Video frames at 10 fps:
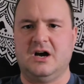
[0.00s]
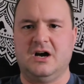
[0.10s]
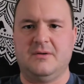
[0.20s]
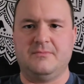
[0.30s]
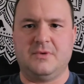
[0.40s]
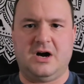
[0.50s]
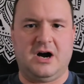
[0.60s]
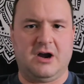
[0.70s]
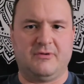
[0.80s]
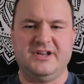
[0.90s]
um,
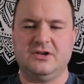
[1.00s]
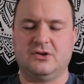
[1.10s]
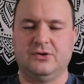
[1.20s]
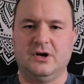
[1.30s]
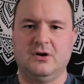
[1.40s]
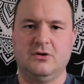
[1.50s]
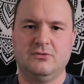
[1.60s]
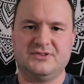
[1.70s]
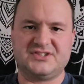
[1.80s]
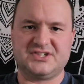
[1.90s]
ironing
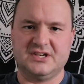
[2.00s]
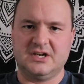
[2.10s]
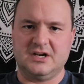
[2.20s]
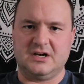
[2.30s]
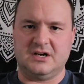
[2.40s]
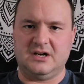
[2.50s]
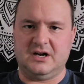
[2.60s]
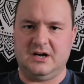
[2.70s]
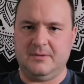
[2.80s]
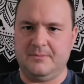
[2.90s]
clothes,
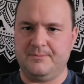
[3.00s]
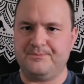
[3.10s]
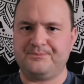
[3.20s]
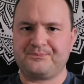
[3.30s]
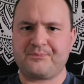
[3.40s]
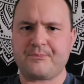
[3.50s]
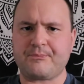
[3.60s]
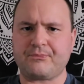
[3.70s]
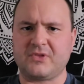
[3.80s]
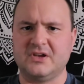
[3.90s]
um,
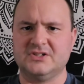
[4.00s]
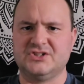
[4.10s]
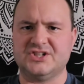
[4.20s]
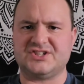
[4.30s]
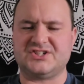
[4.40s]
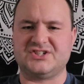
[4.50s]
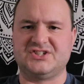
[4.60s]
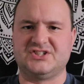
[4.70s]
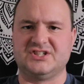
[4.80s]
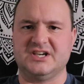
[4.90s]

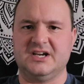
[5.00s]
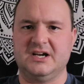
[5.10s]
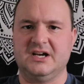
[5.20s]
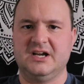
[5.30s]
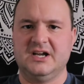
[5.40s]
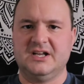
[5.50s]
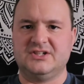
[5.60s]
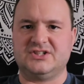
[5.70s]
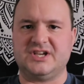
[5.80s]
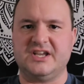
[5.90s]
just uh,
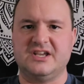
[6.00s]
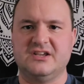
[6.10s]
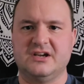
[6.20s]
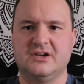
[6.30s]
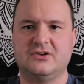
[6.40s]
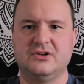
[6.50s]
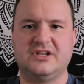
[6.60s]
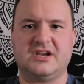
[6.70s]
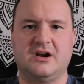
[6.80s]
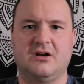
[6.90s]
taking a
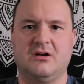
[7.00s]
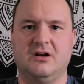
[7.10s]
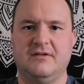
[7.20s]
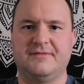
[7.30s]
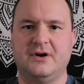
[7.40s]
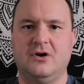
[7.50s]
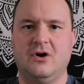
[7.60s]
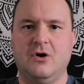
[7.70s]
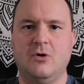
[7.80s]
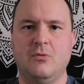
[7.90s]
good care of the
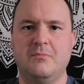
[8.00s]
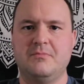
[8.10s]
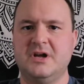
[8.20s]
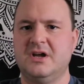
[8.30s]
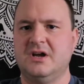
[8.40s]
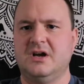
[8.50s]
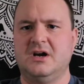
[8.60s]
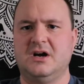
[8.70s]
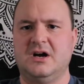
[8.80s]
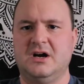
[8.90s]
home,
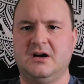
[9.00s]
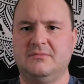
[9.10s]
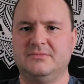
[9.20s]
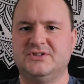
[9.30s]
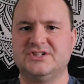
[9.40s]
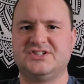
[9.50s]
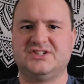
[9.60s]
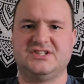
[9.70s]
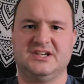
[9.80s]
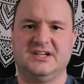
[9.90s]
um,
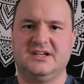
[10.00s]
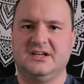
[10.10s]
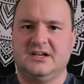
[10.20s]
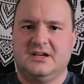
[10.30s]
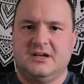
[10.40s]
just uh,